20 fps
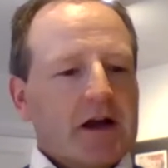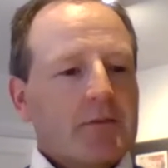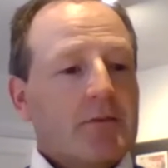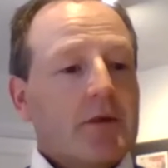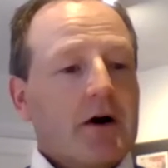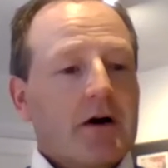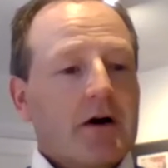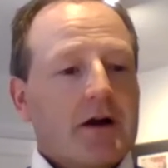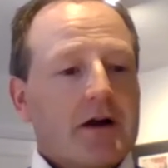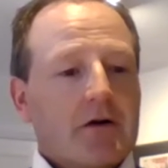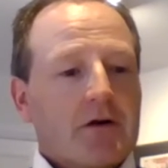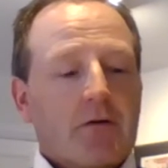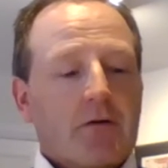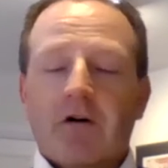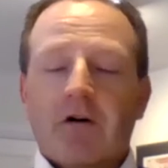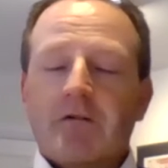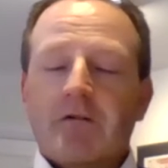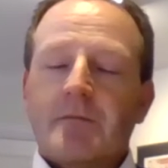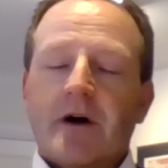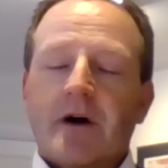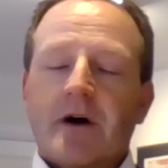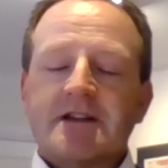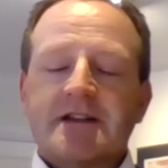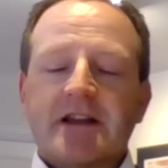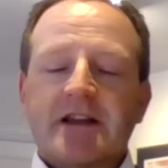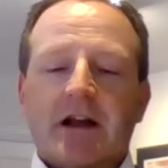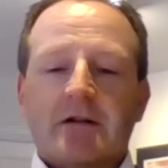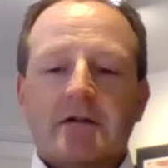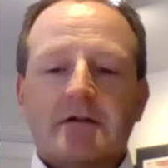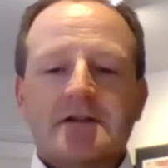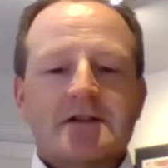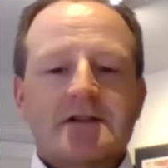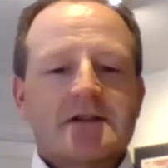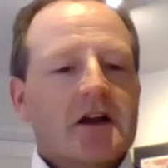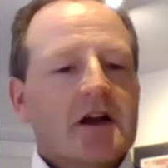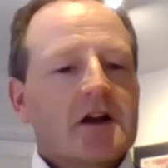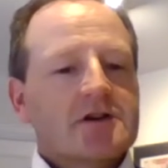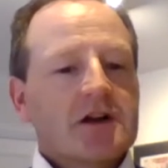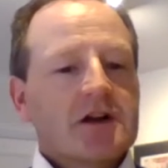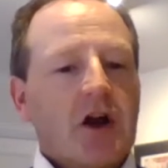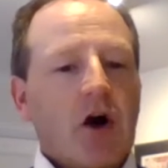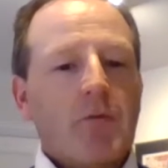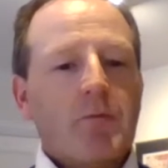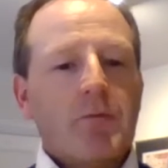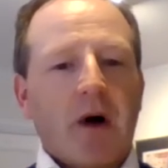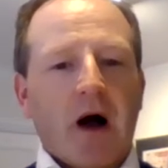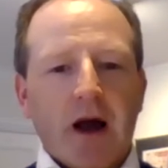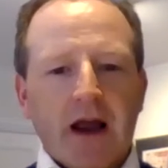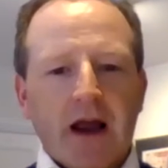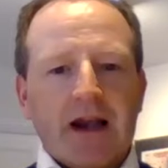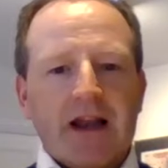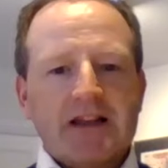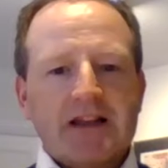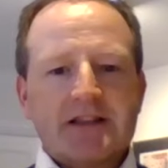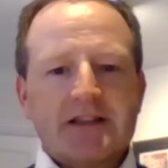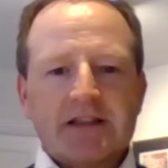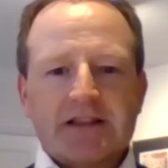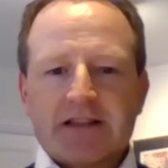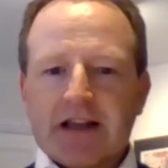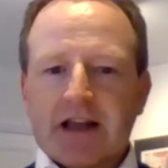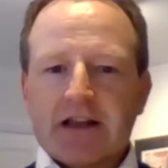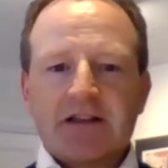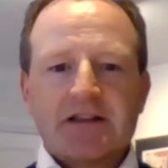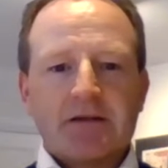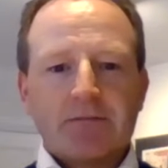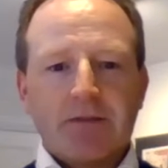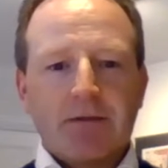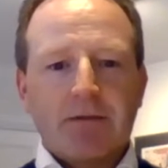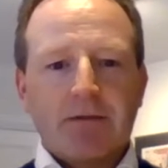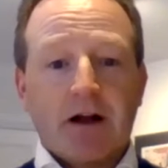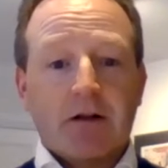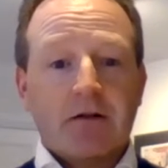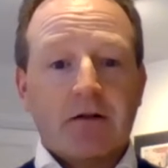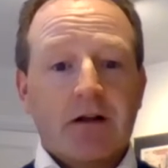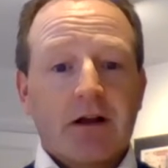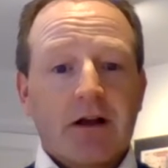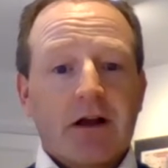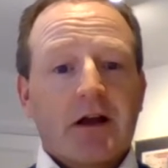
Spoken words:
quite often by sales to go buy a list and send some email.